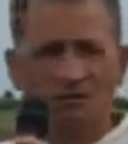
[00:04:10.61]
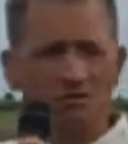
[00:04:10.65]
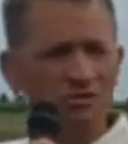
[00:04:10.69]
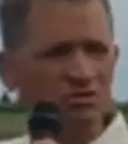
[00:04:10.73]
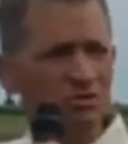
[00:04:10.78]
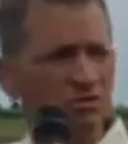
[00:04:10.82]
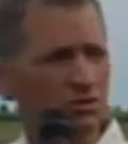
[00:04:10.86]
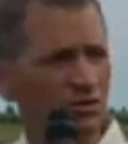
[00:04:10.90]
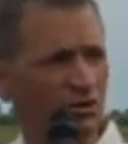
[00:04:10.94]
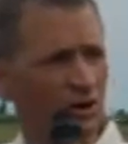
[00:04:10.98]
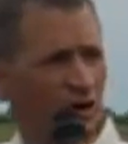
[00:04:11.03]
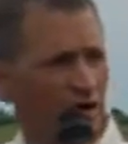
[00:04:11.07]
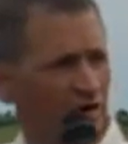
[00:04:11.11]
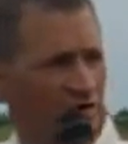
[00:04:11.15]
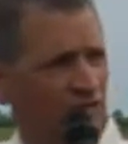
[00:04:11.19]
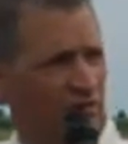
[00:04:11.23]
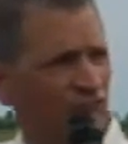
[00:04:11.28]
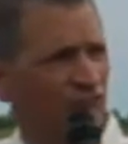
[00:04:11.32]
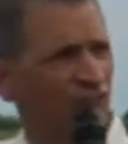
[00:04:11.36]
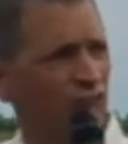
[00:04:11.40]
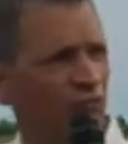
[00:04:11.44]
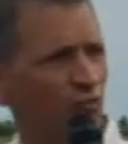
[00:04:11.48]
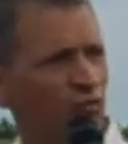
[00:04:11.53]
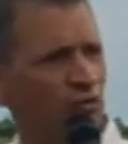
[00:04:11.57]
so there are actually
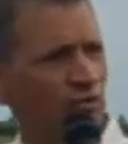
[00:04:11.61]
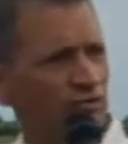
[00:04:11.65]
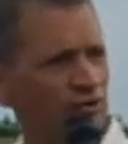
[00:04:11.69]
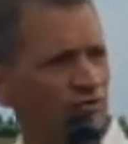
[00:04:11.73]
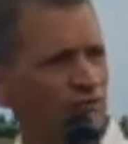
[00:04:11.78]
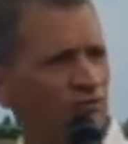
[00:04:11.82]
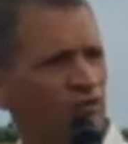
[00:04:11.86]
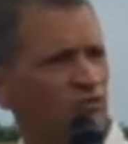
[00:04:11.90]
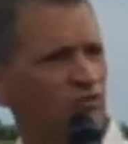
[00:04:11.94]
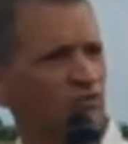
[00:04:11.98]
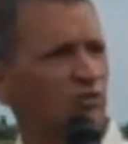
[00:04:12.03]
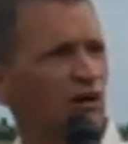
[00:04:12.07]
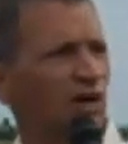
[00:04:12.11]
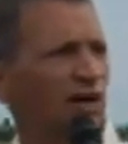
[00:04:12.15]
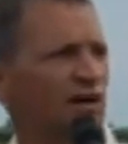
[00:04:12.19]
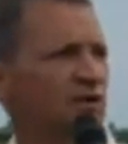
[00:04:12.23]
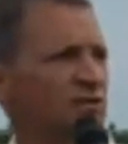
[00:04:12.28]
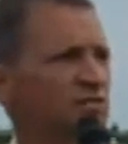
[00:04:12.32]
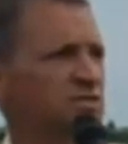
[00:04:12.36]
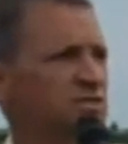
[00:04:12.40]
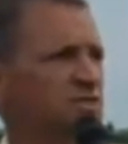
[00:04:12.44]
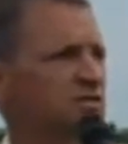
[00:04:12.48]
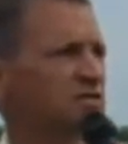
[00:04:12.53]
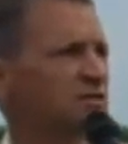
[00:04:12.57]
4 different
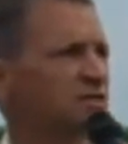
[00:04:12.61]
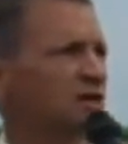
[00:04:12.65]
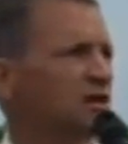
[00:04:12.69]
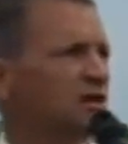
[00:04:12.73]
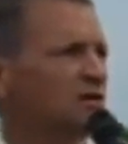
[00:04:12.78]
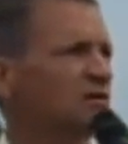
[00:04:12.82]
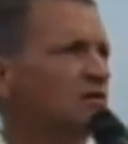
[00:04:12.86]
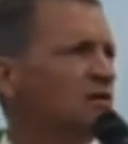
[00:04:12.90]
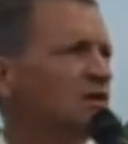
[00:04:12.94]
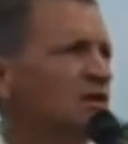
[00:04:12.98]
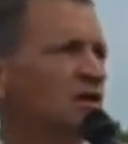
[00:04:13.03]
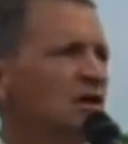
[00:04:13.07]
trials in there.